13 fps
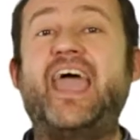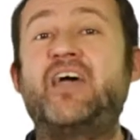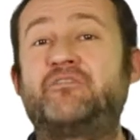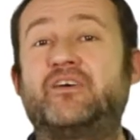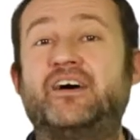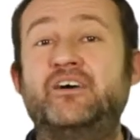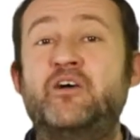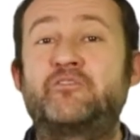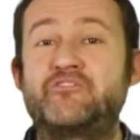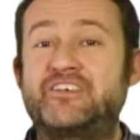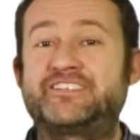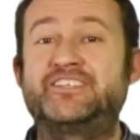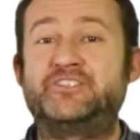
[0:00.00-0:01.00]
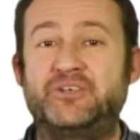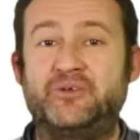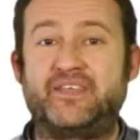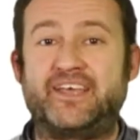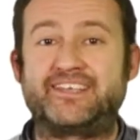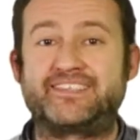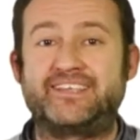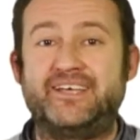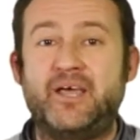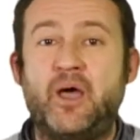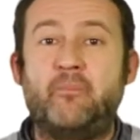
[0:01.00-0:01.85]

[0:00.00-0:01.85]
ever for us to do this.